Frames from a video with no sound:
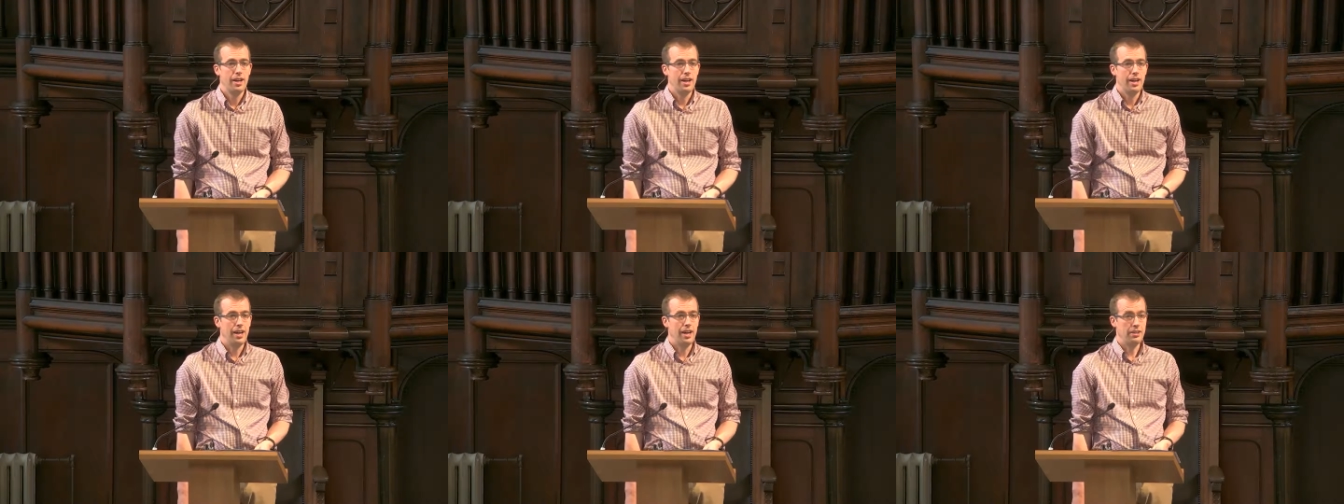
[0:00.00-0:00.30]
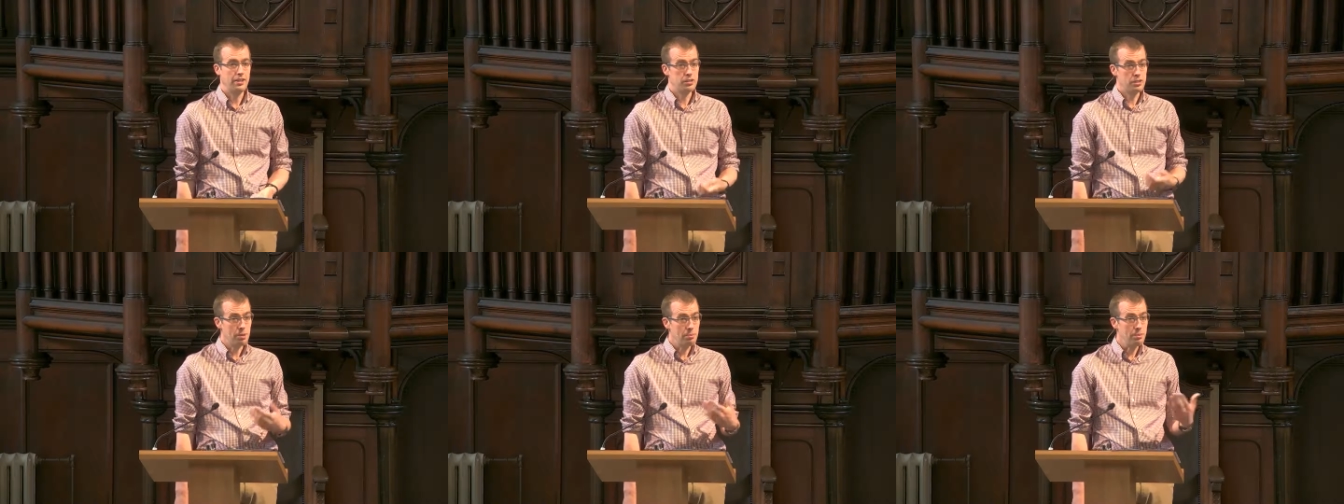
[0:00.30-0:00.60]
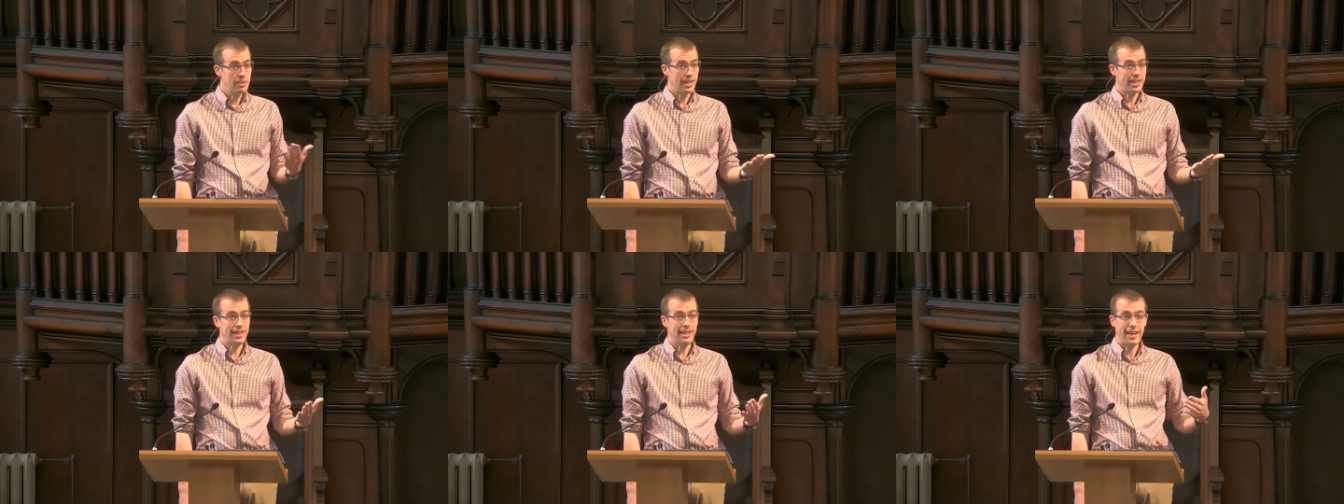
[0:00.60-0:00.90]
At the top
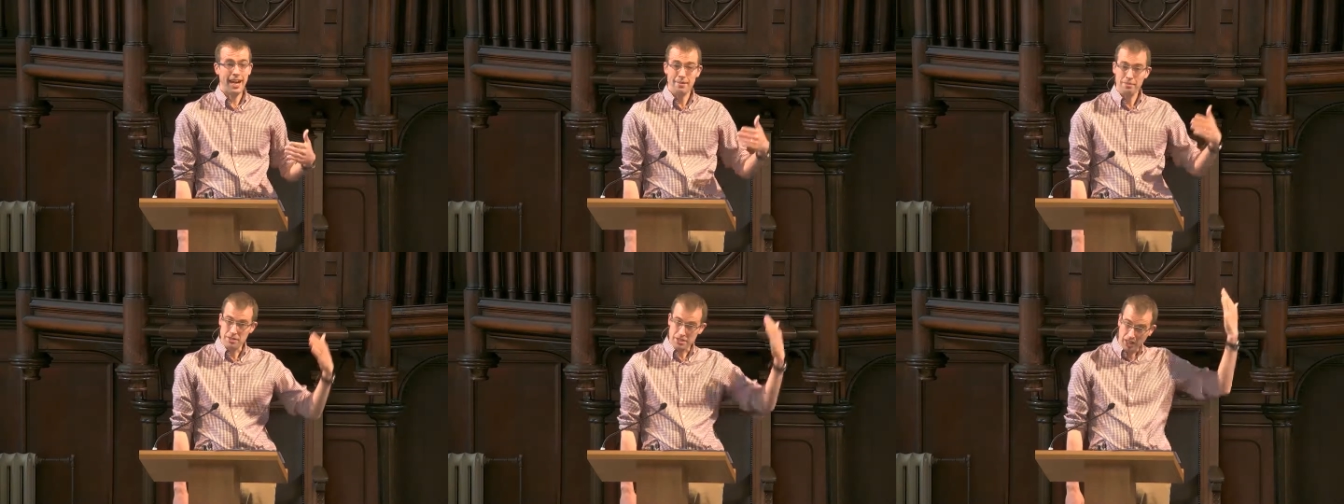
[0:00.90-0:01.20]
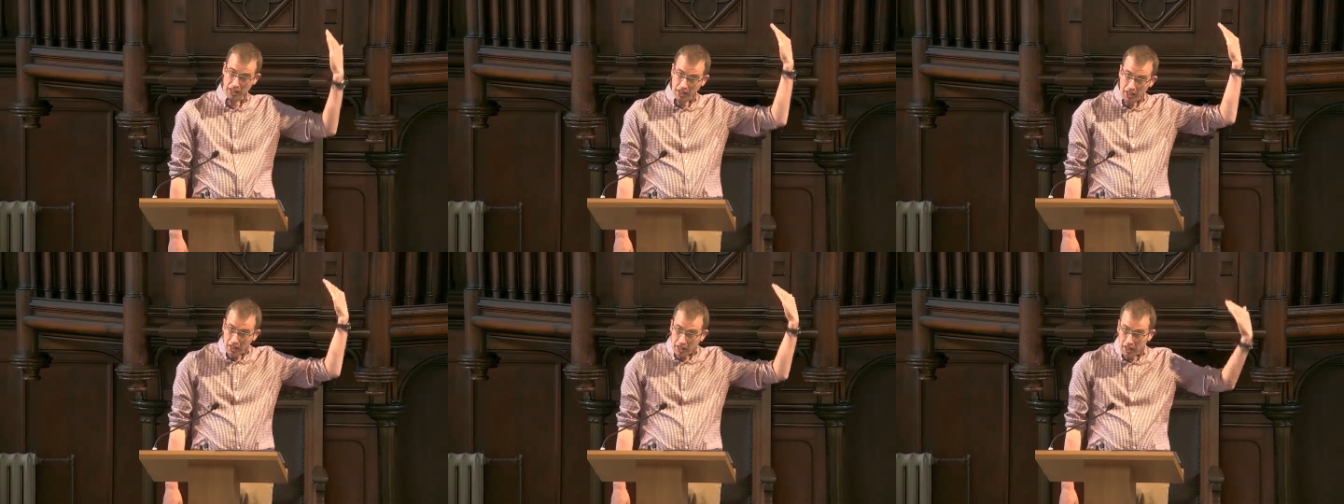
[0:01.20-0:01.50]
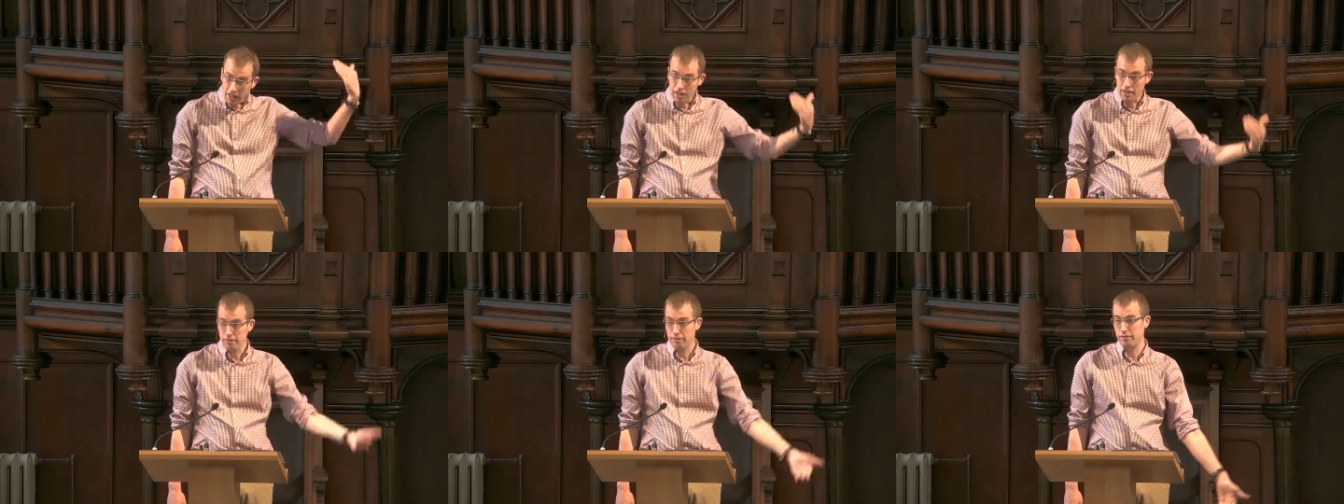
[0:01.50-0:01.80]
of that climb, there's a
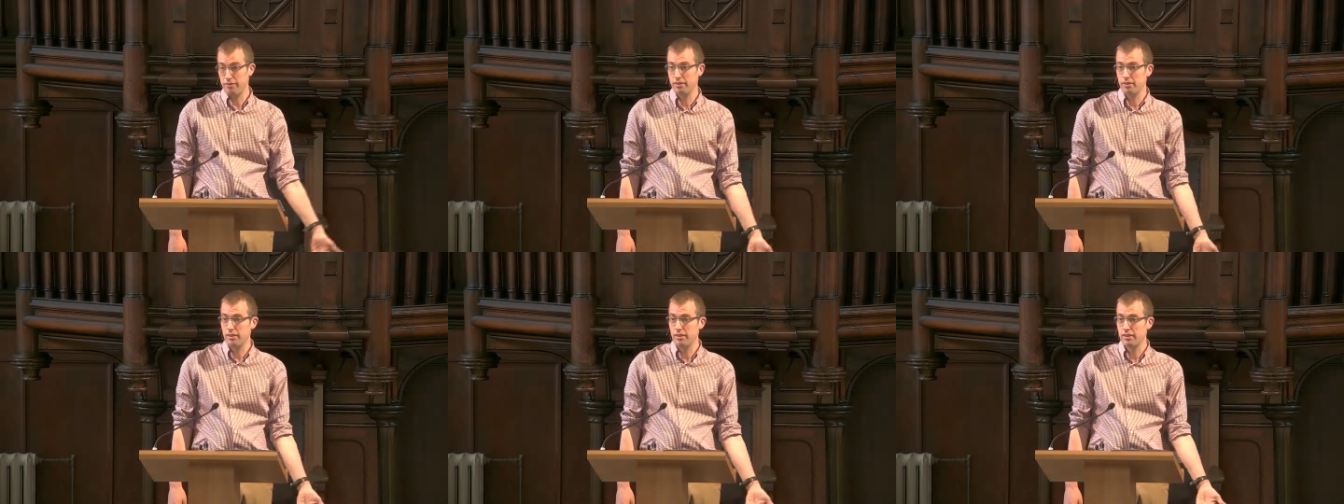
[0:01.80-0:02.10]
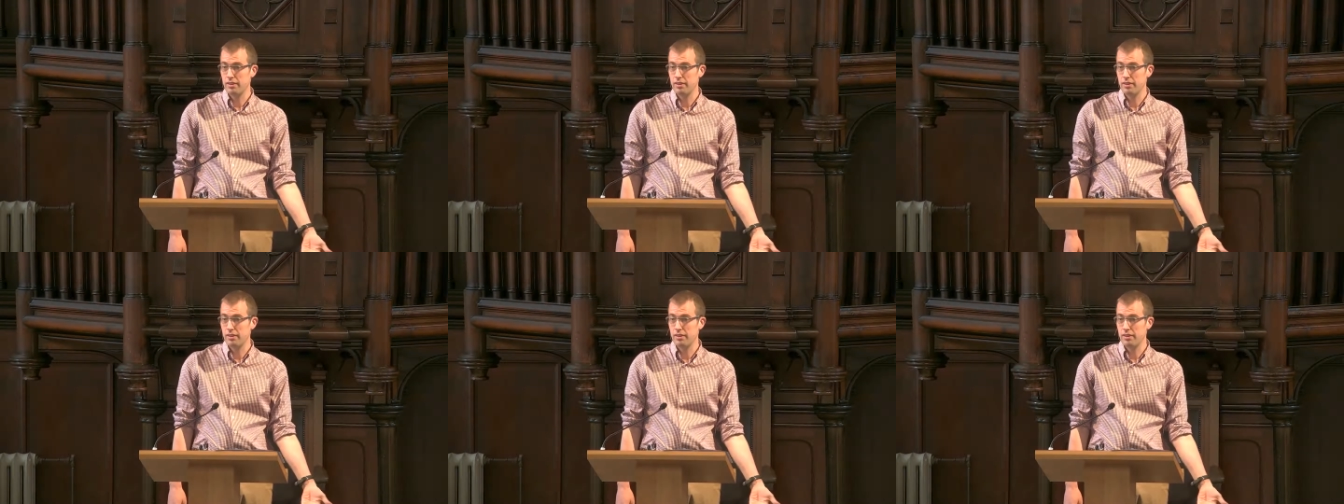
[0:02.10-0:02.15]
cliff.